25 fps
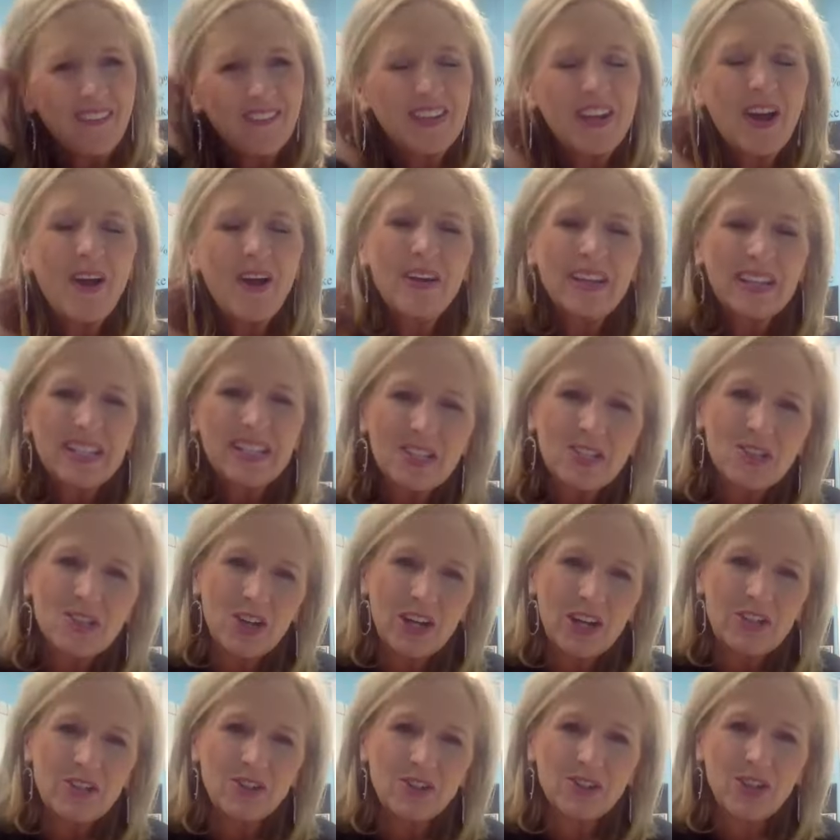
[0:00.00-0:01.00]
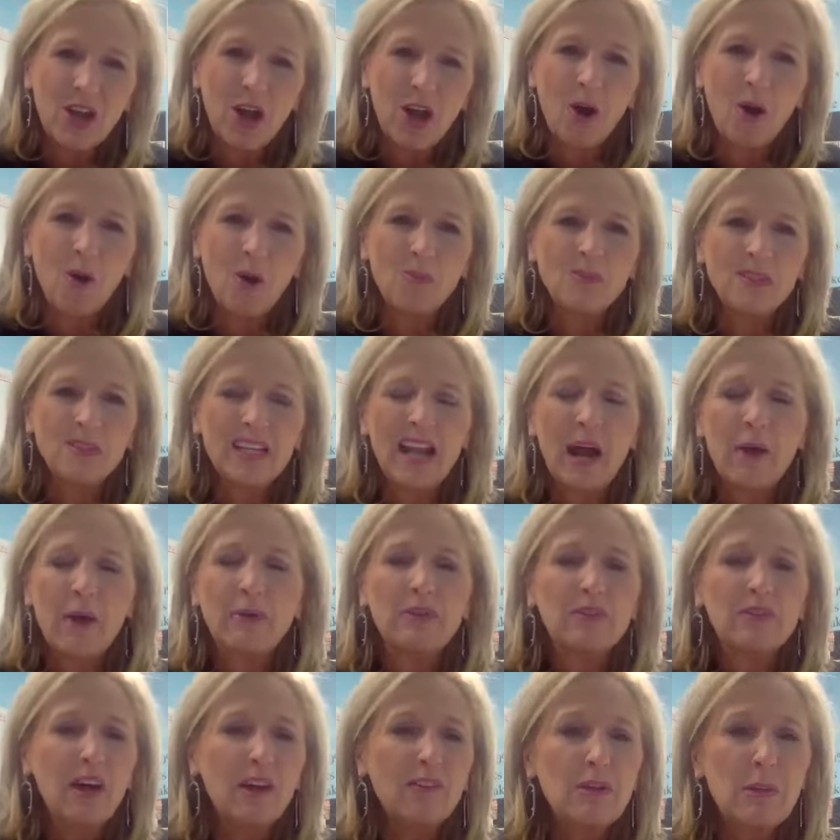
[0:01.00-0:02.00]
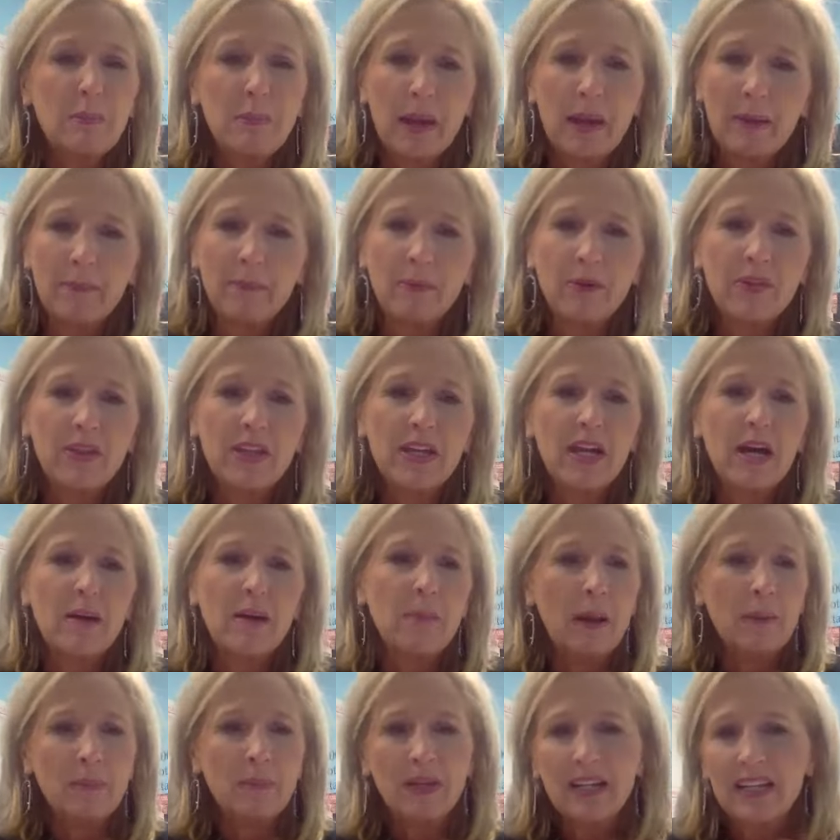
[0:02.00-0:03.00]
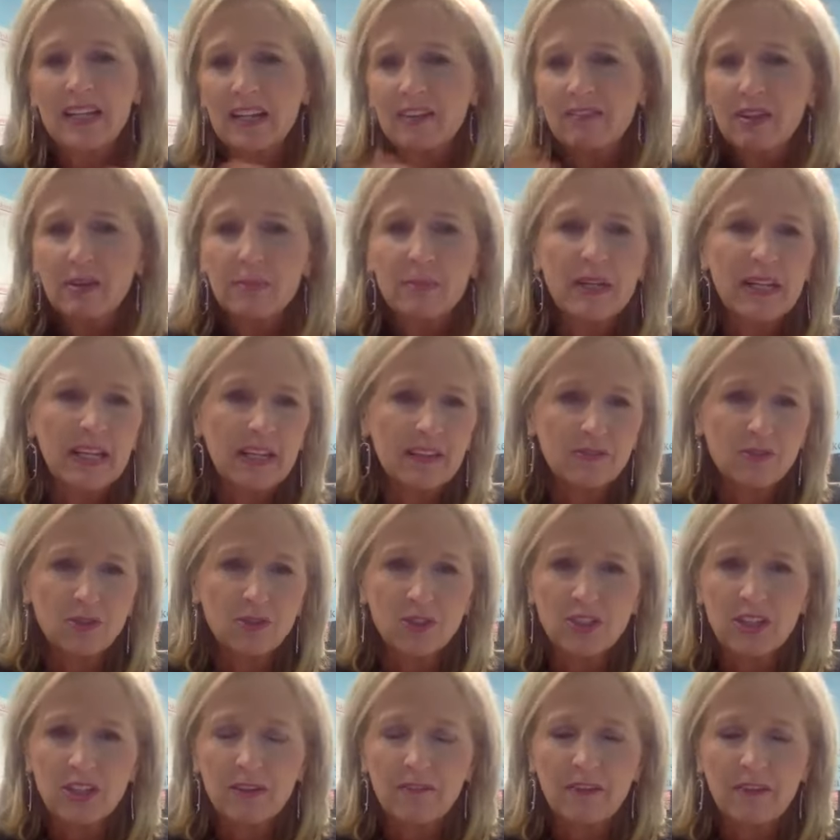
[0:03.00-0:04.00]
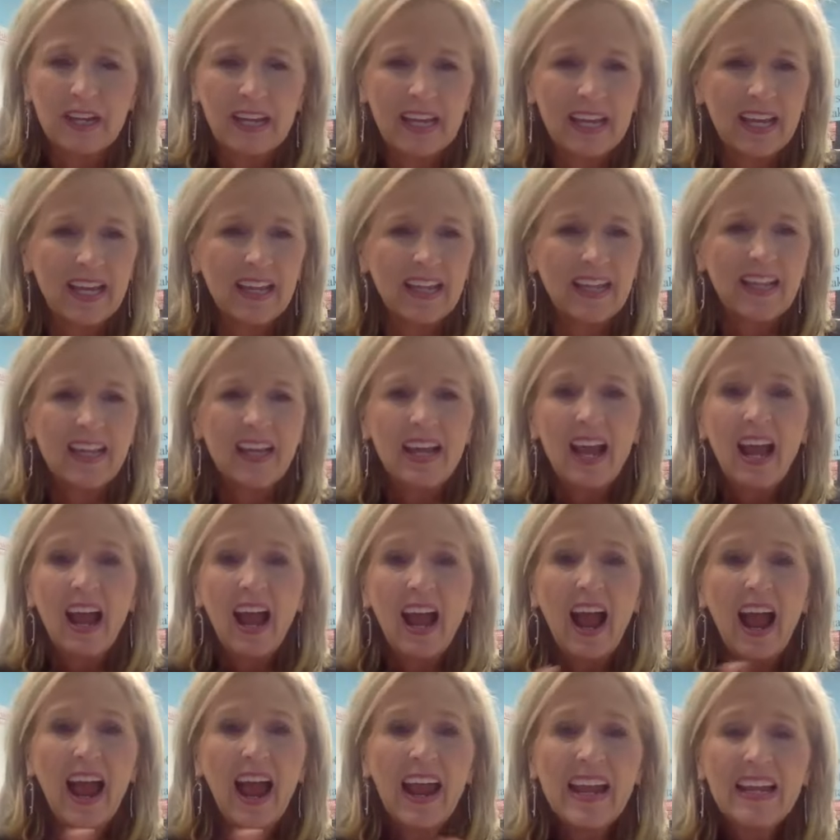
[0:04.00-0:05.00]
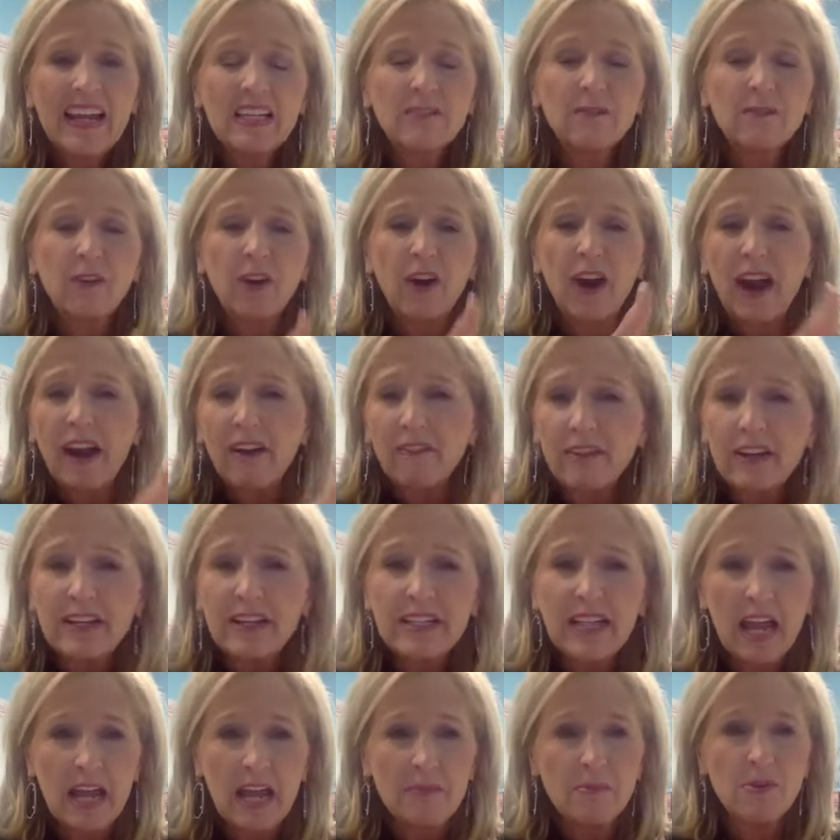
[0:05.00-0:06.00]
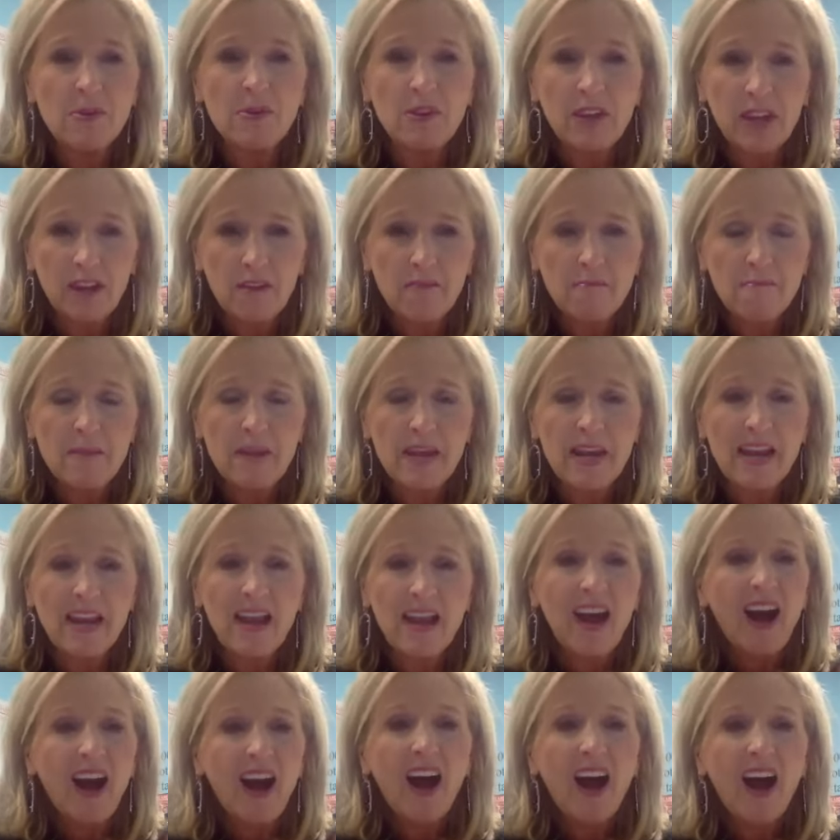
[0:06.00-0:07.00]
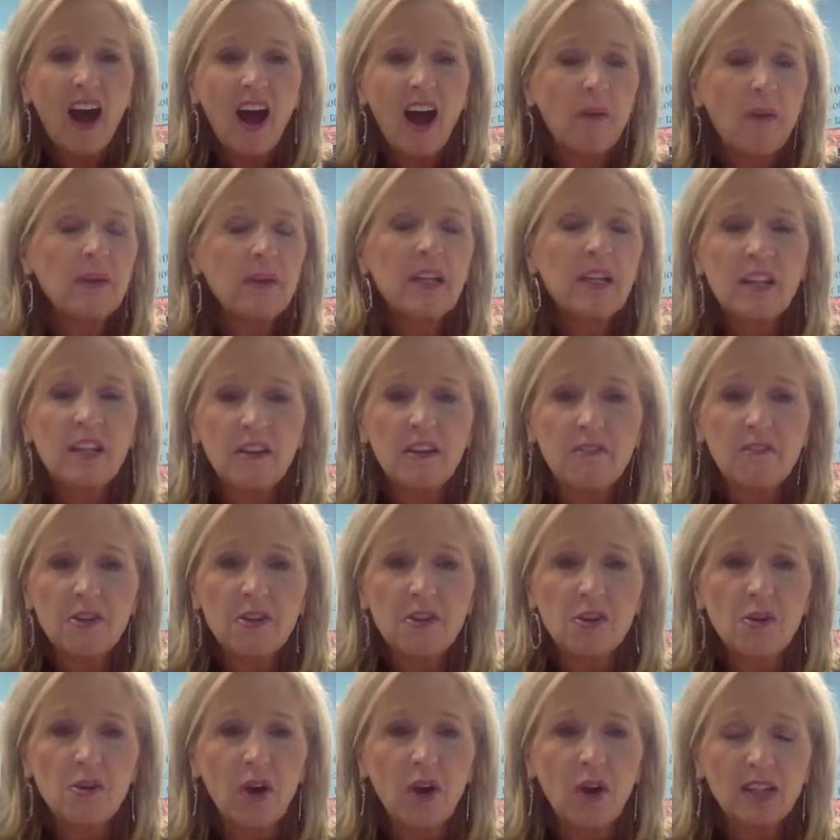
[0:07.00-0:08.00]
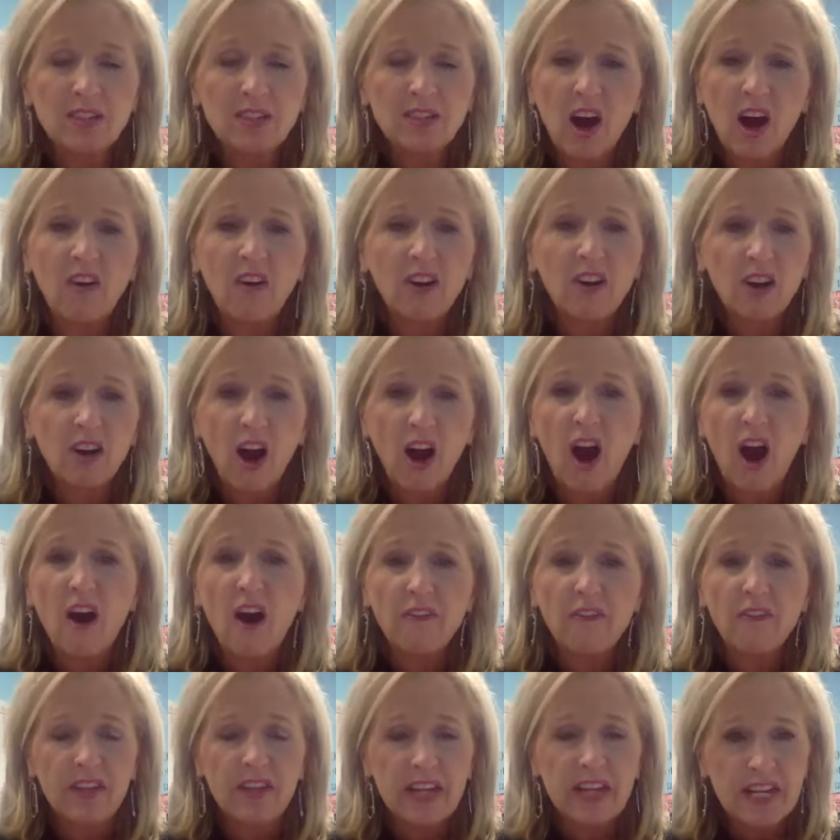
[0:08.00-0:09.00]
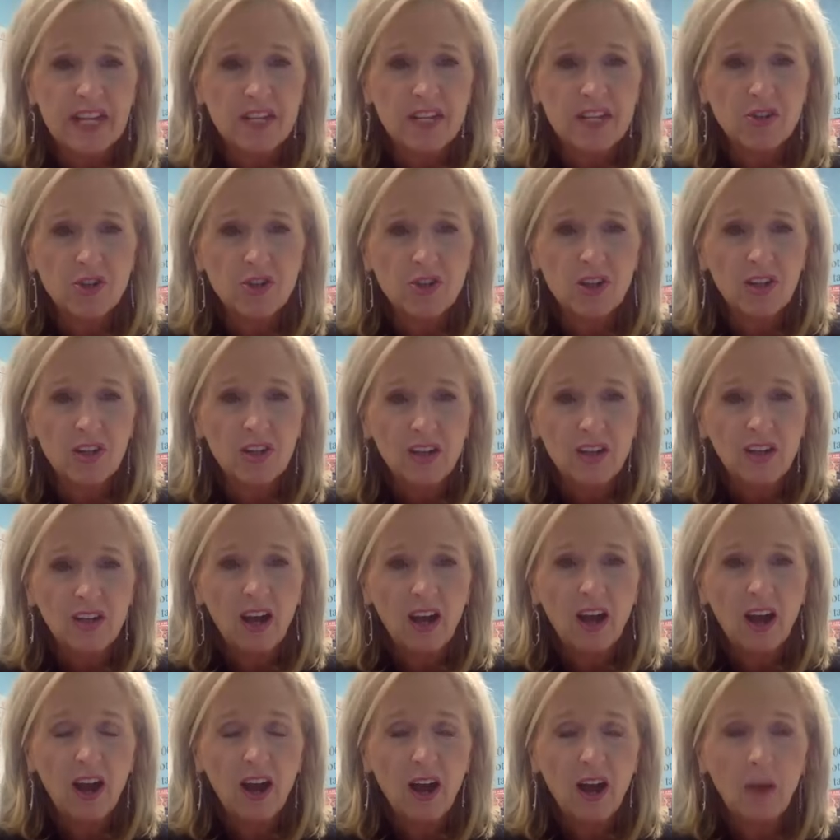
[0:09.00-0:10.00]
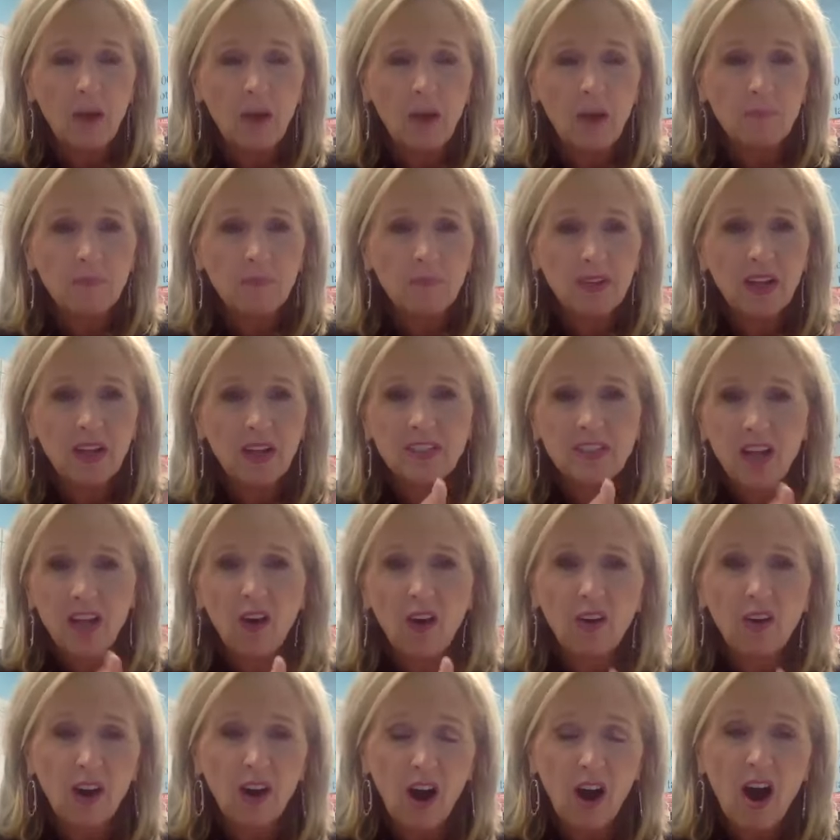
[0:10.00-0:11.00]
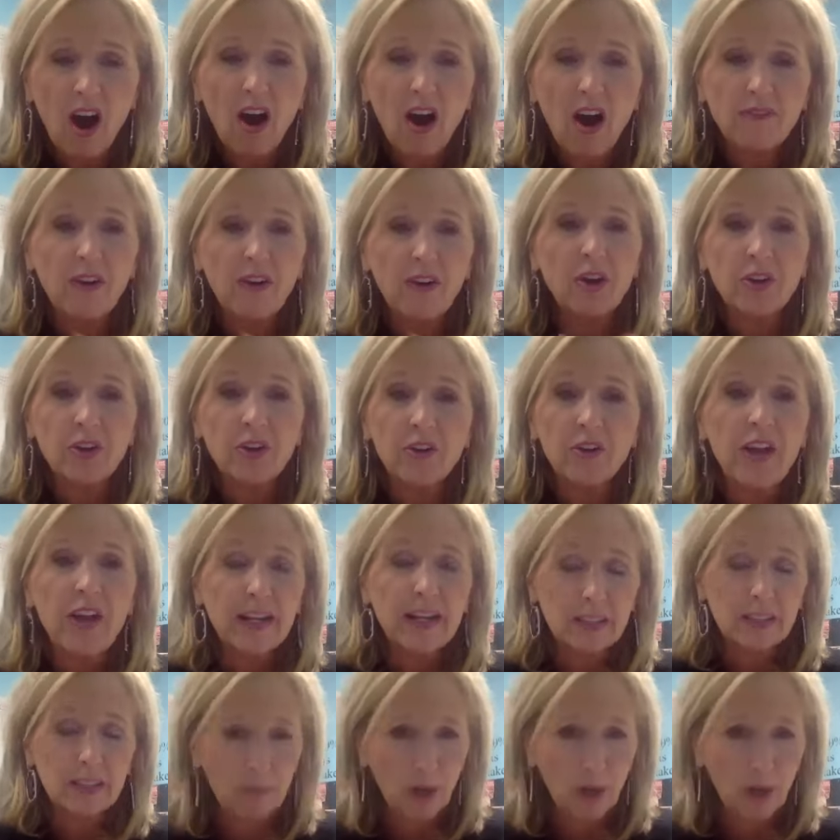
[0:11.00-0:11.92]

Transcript: going into strangers' homes, and I would love to pamper them. I'm going to give them a gift certificate. And for every name you give me, I'm going to give you $1 off each. $1 off on your next